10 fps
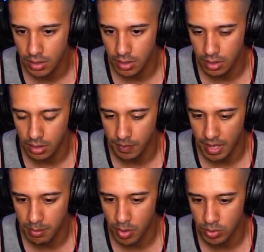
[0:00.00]

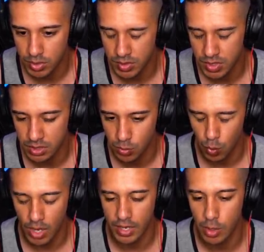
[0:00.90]
that post just gets
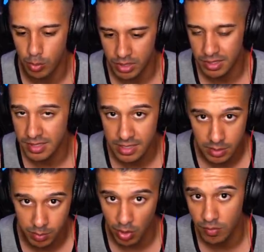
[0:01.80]
wide open, sits
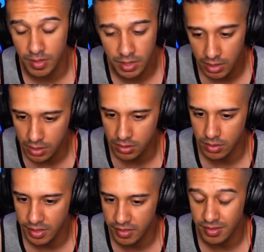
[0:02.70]
perfectly
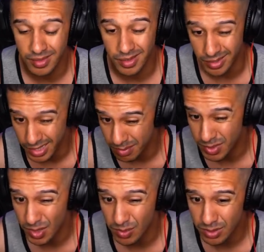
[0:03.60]
underneath the deep
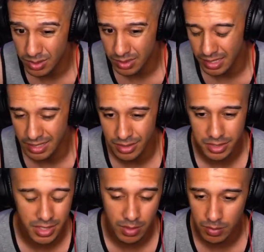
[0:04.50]
zones, and
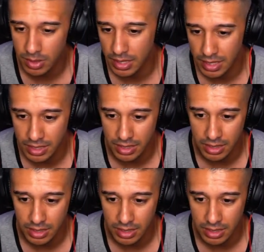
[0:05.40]
there's not really any